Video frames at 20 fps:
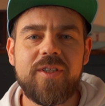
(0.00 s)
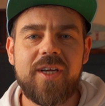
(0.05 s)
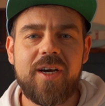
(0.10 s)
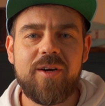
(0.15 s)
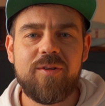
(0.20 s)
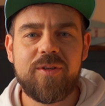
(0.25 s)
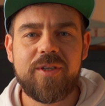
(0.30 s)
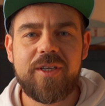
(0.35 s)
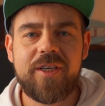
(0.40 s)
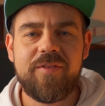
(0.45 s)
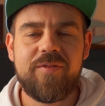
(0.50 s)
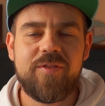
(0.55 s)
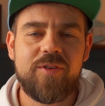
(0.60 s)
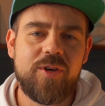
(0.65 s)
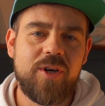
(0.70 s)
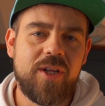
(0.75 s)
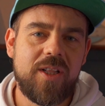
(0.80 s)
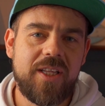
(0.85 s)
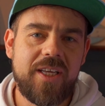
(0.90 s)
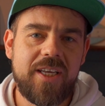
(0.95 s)
I will give
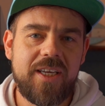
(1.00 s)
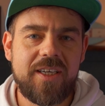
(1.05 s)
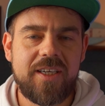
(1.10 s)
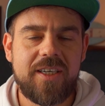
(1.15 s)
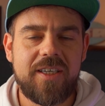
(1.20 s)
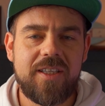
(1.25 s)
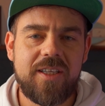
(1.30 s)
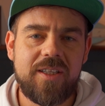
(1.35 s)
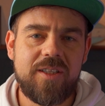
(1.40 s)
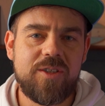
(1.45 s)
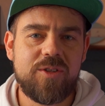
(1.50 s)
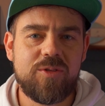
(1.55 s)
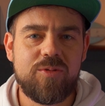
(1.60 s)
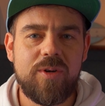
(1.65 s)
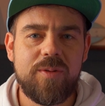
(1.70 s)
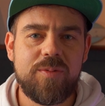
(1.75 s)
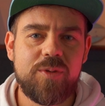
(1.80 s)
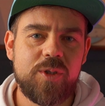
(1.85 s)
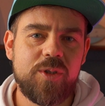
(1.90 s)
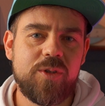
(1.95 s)
you a link in the
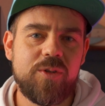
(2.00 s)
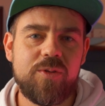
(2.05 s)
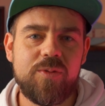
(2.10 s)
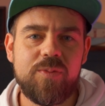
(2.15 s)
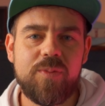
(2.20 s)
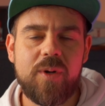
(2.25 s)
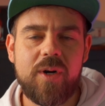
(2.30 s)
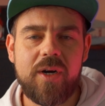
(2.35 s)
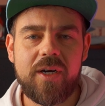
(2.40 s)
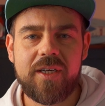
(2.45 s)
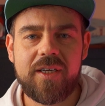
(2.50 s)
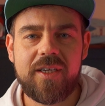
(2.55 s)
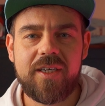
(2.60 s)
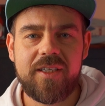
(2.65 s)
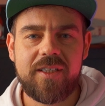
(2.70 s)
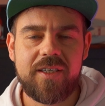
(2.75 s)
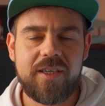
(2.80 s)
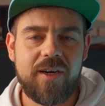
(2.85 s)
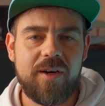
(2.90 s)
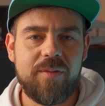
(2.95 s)
description to my
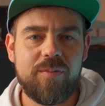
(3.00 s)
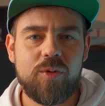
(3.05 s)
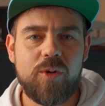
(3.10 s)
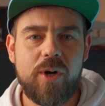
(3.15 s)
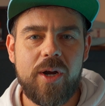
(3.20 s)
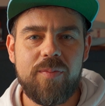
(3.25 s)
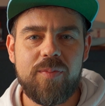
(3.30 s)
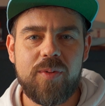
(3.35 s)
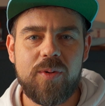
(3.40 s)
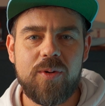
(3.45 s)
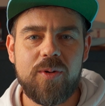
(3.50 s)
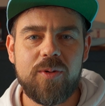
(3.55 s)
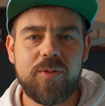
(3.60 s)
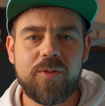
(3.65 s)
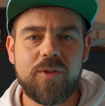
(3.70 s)
GitHub repo,